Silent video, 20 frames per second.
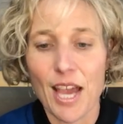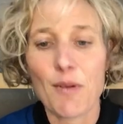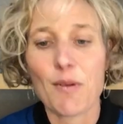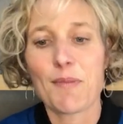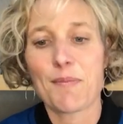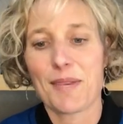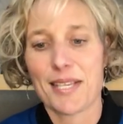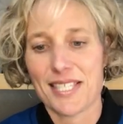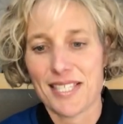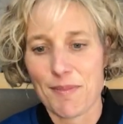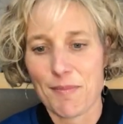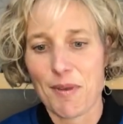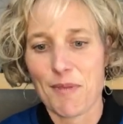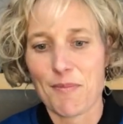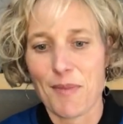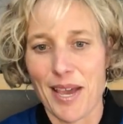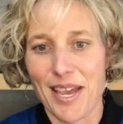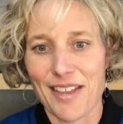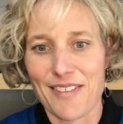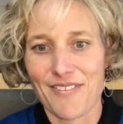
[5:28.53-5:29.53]
That would be
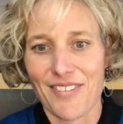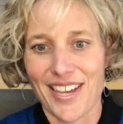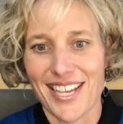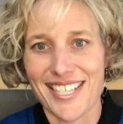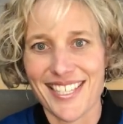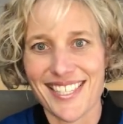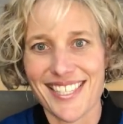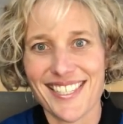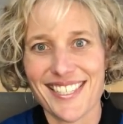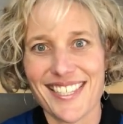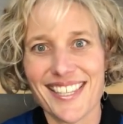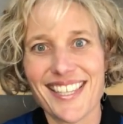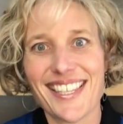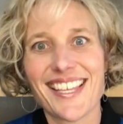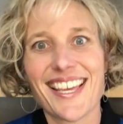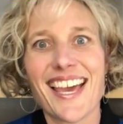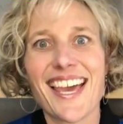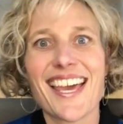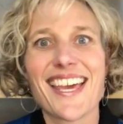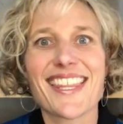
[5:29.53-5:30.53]
some of my advice.
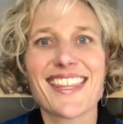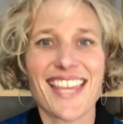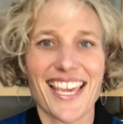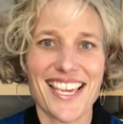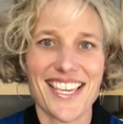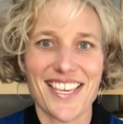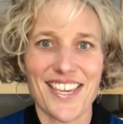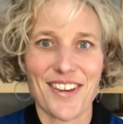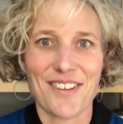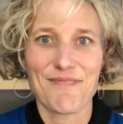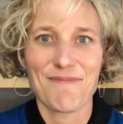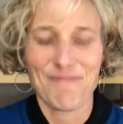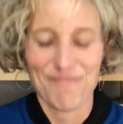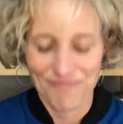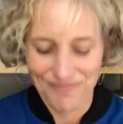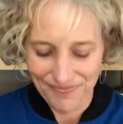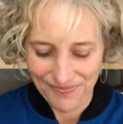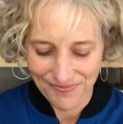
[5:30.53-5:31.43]
Thank you.